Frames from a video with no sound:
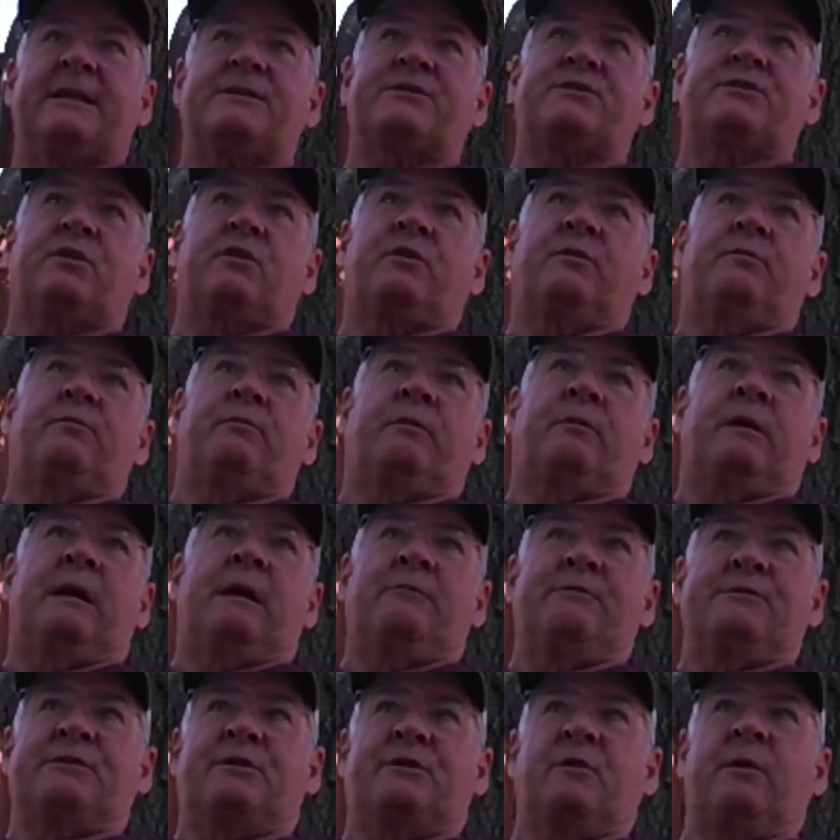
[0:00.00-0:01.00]
And so where
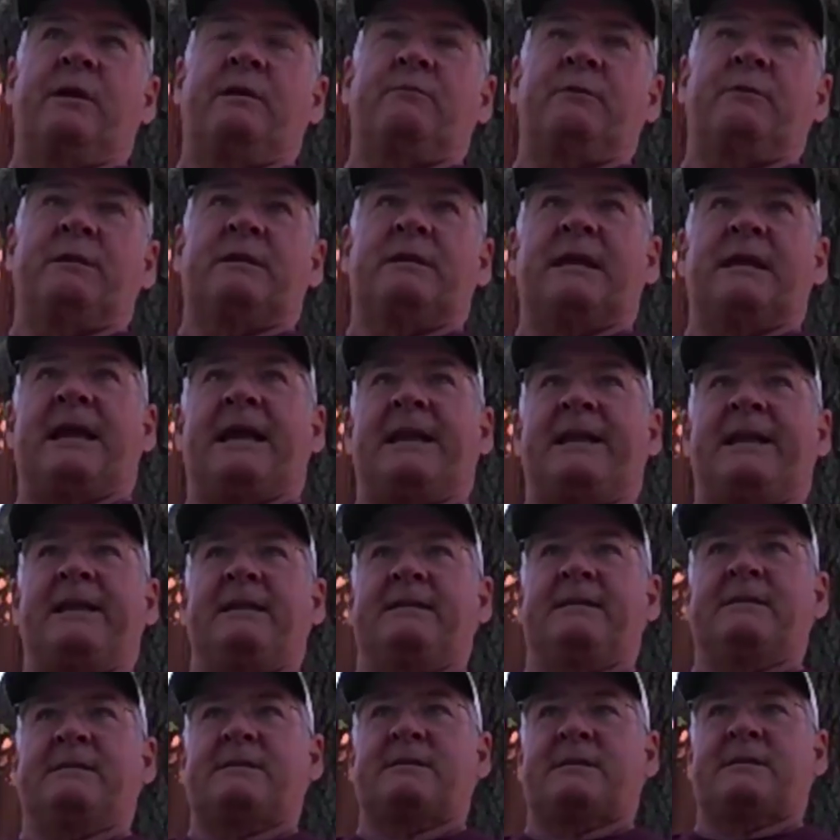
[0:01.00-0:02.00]
I was going with that
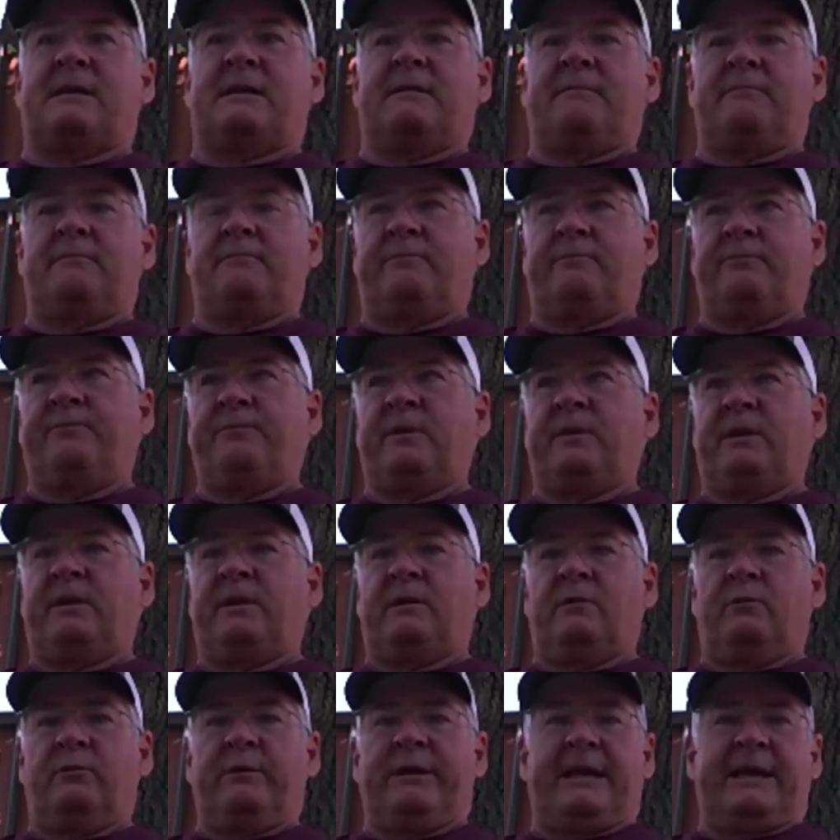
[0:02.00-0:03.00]
is
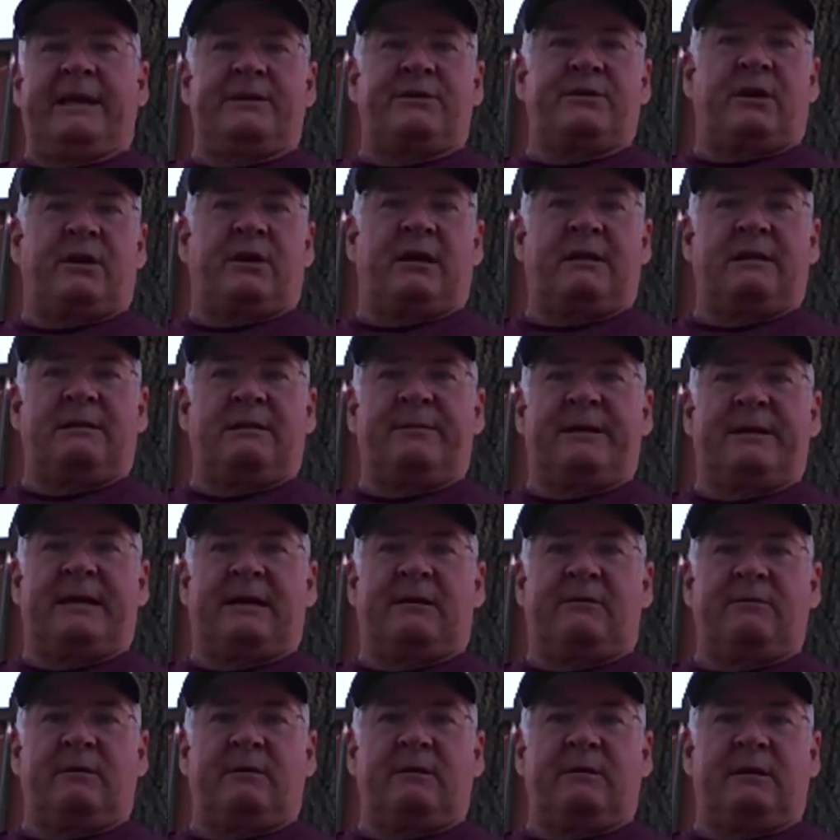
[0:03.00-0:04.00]
we had talked
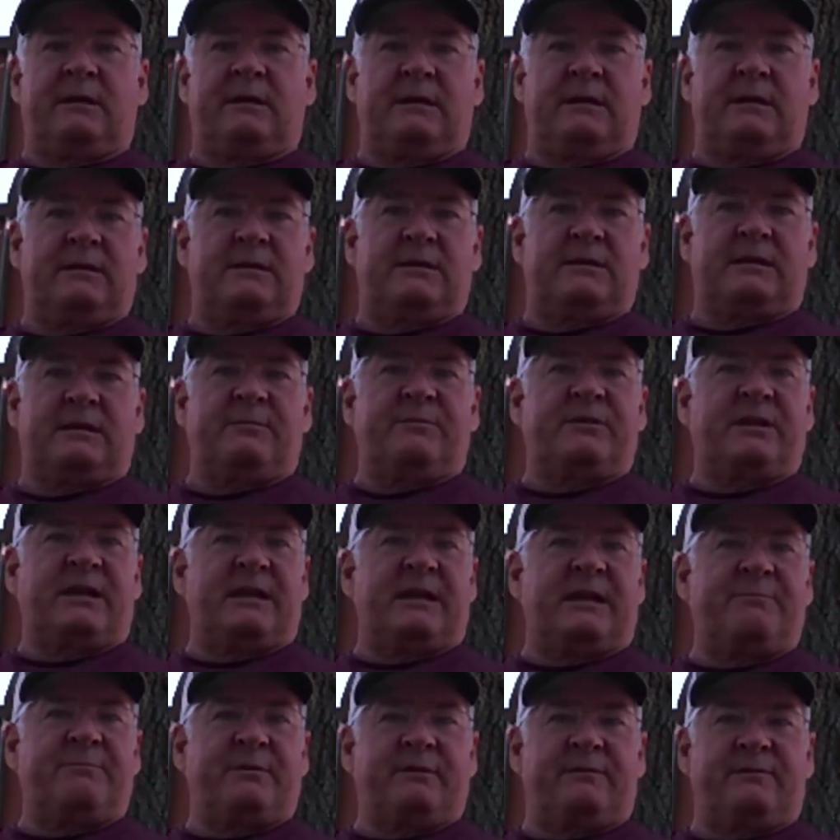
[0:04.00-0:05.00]
about some
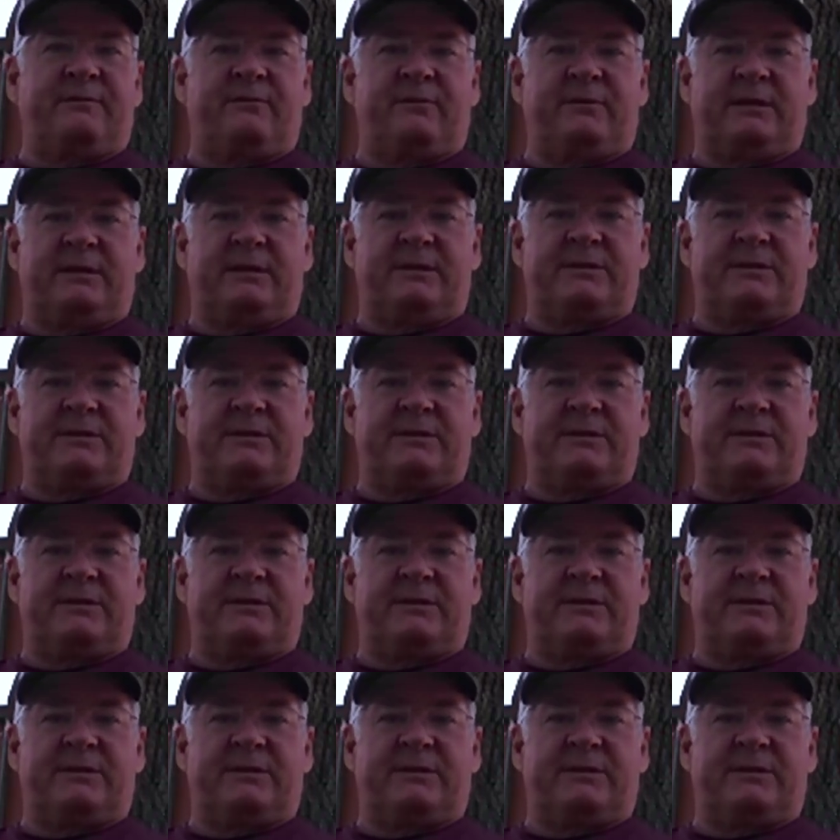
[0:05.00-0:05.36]
type of